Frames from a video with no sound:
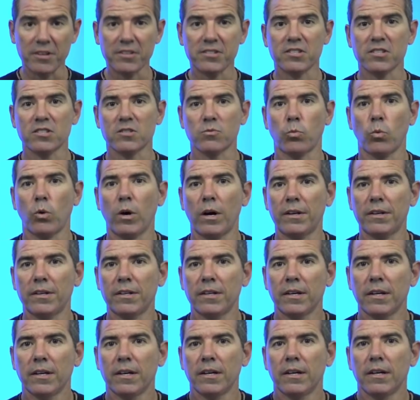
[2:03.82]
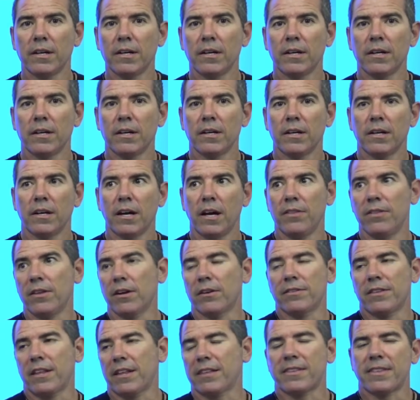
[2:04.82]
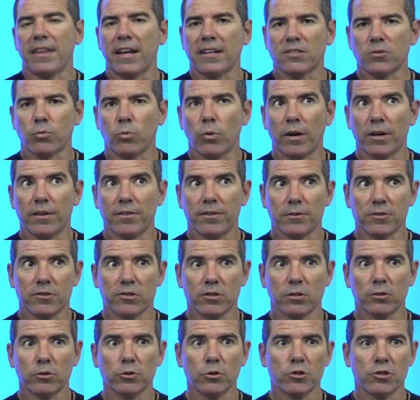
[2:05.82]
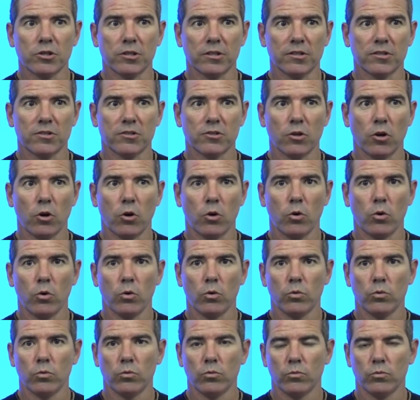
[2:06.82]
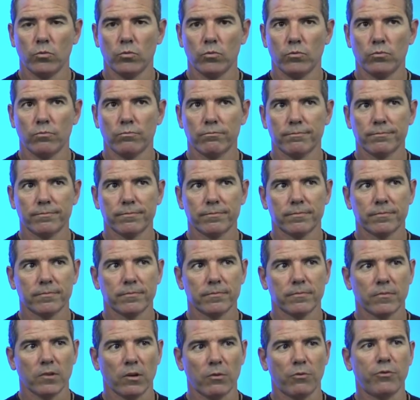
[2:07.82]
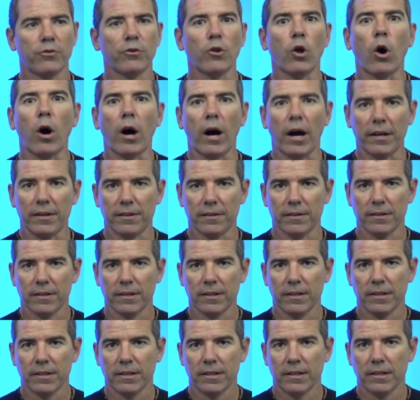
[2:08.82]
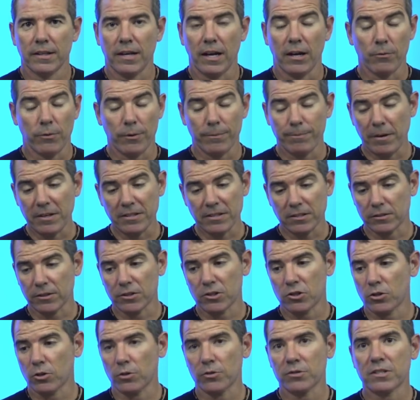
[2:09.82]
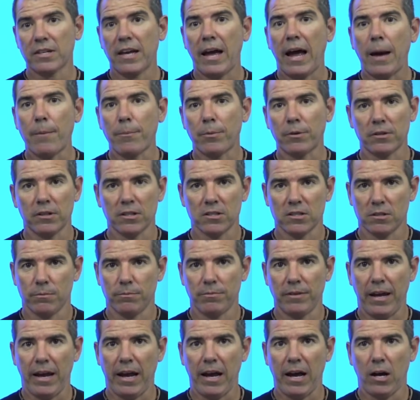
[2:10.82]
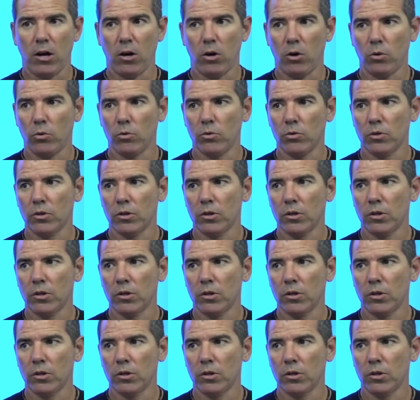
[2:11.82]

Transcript: this is what, and that's why their solution is so flawed. And it basically shows capitalism now